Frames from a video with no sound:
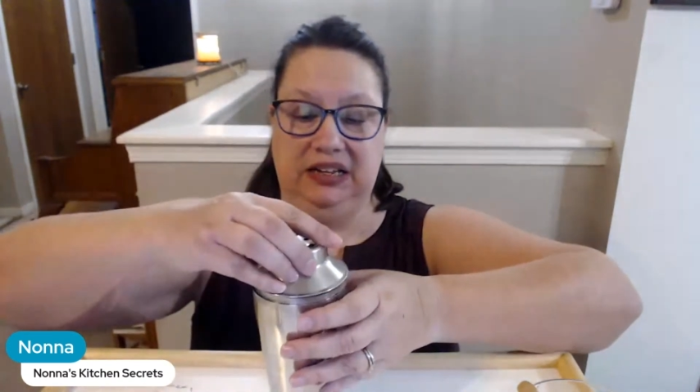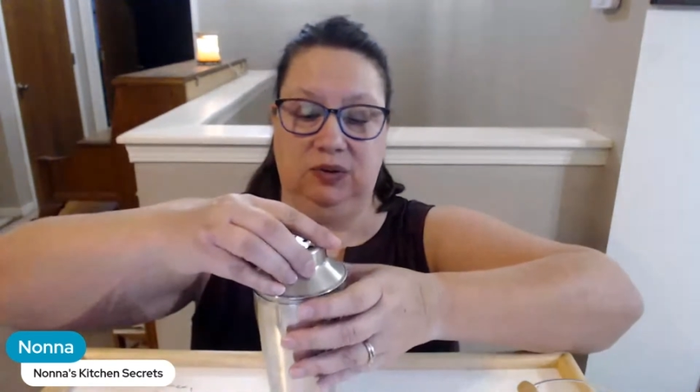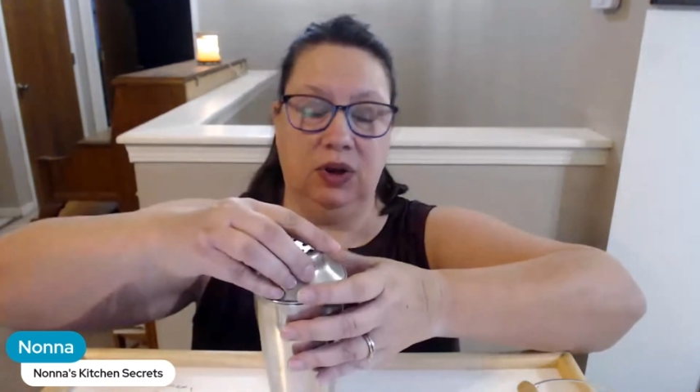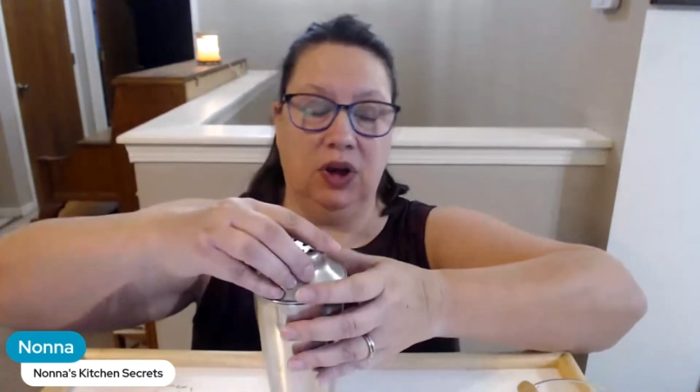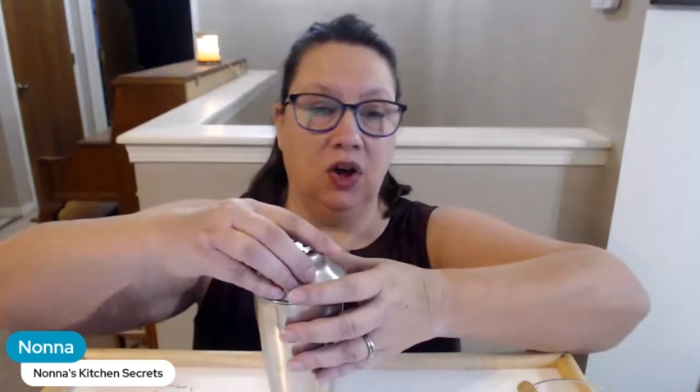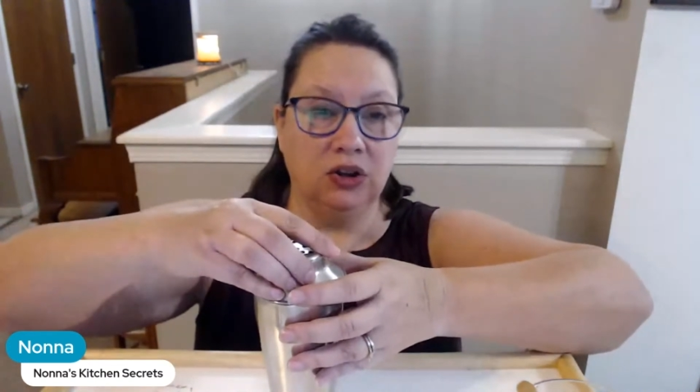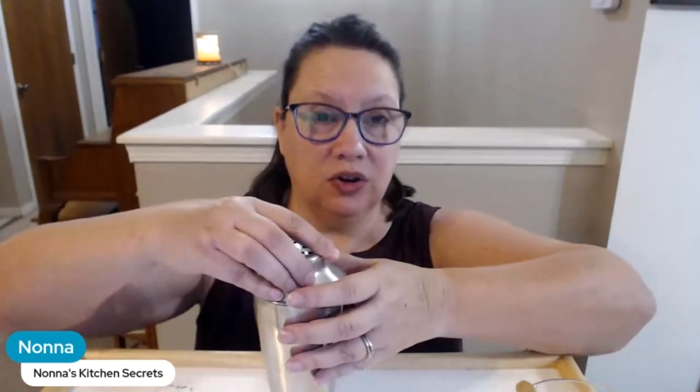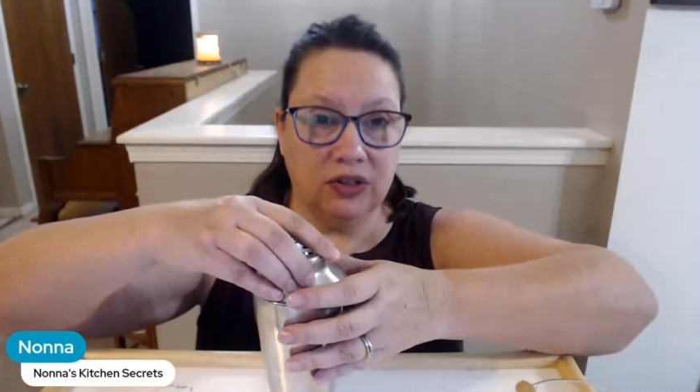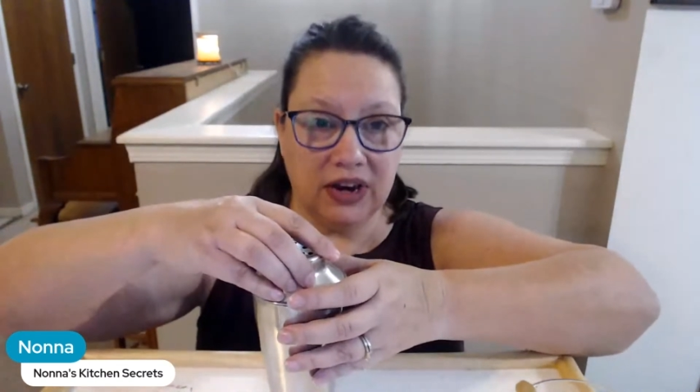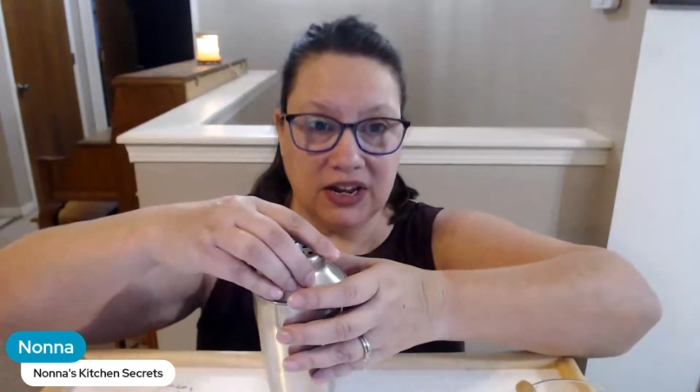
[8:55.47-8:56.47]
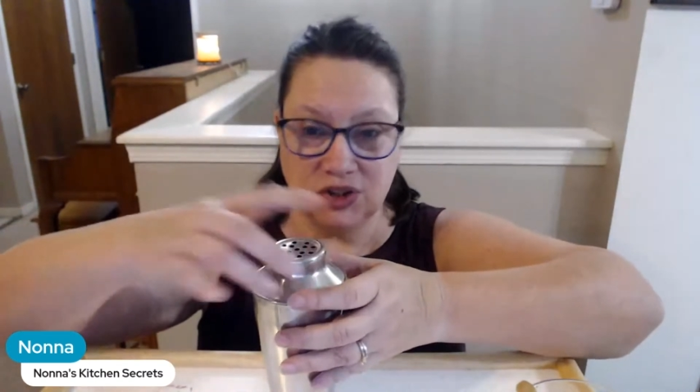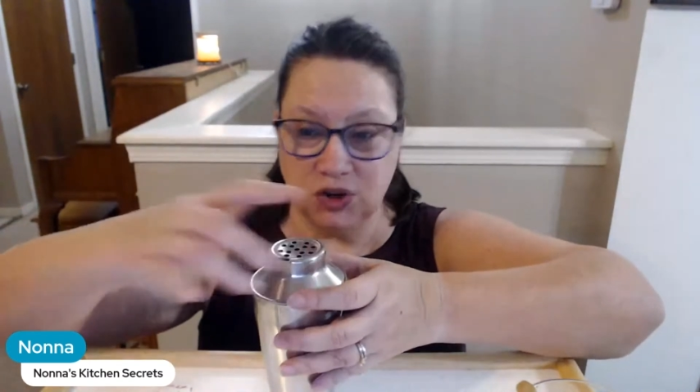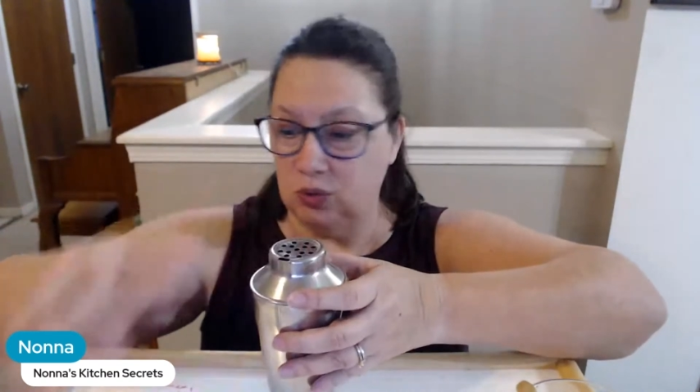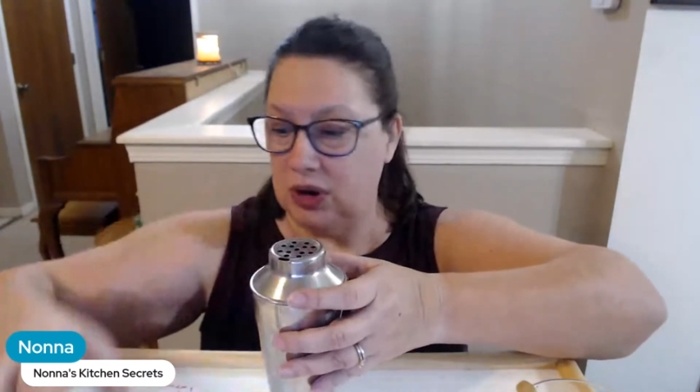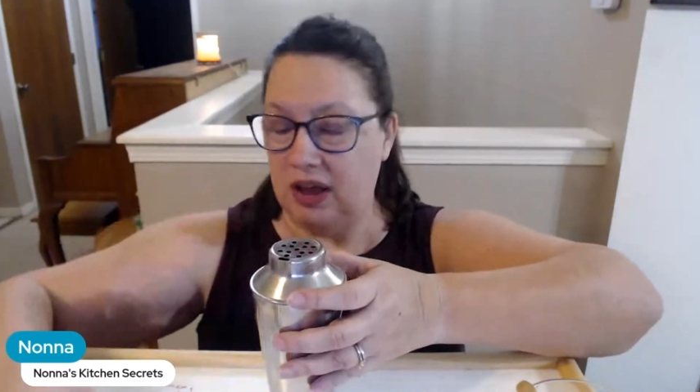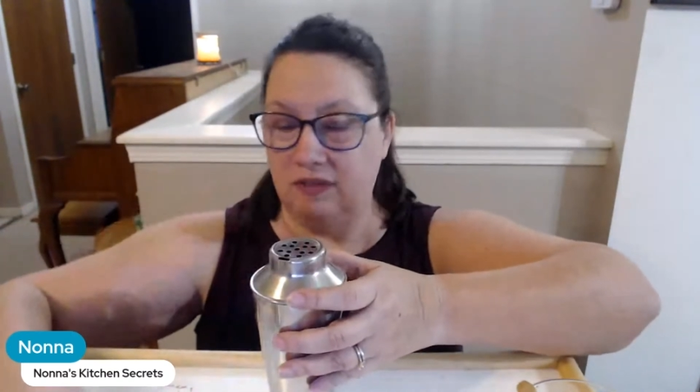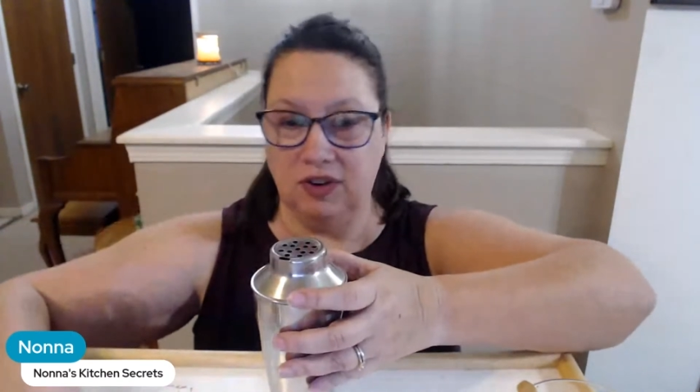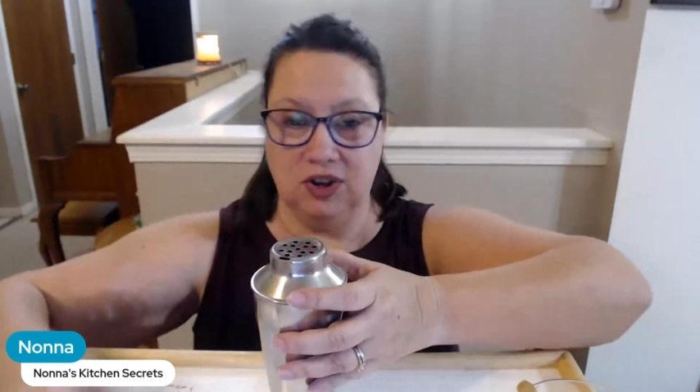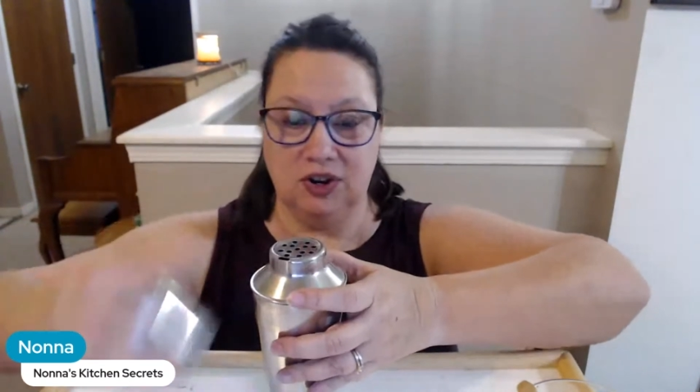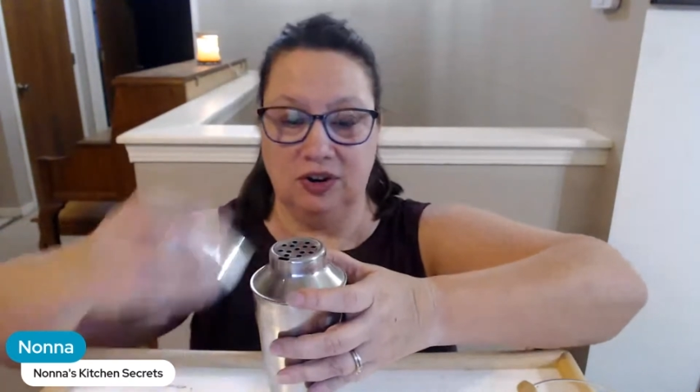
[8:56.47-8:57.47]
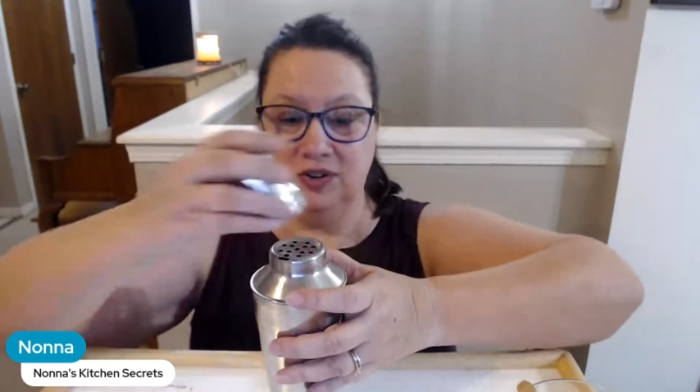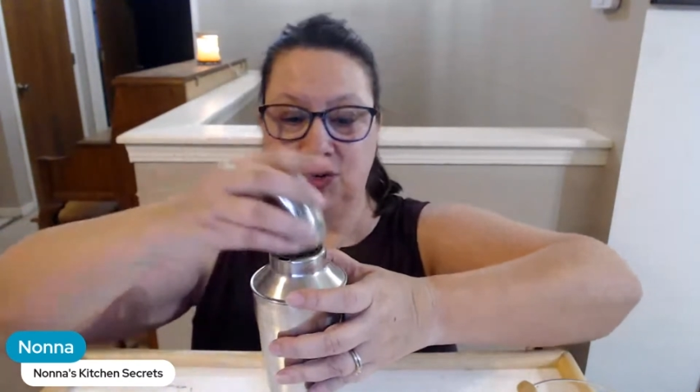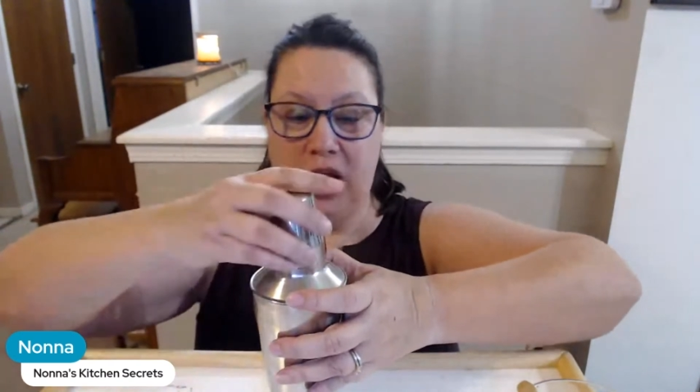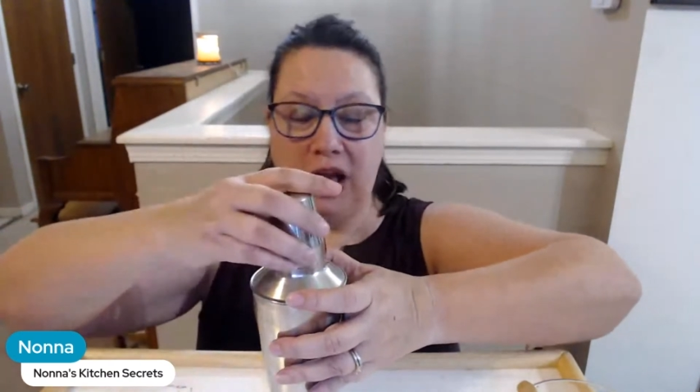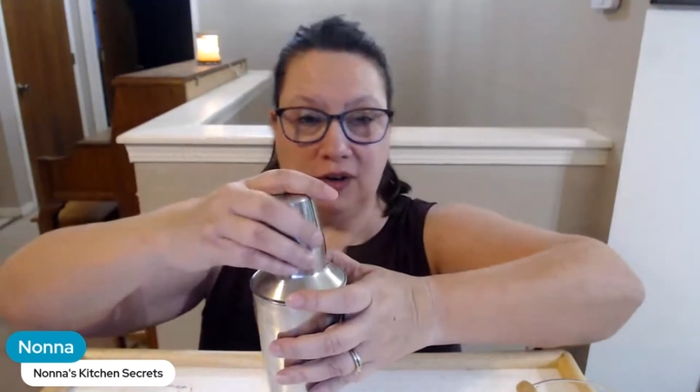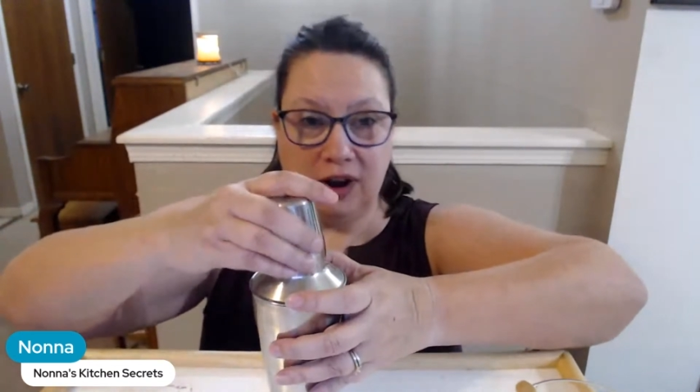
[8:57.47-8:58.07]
We all know that I don't have a good track